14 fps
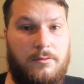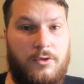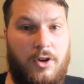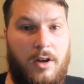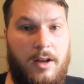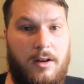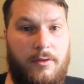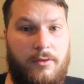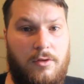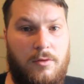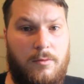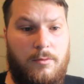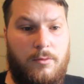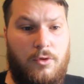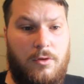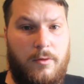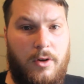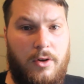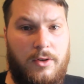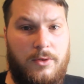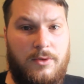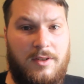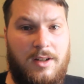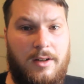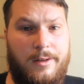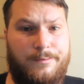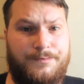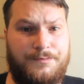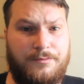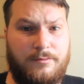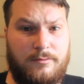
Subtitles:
Try and get a few more rehearsals done.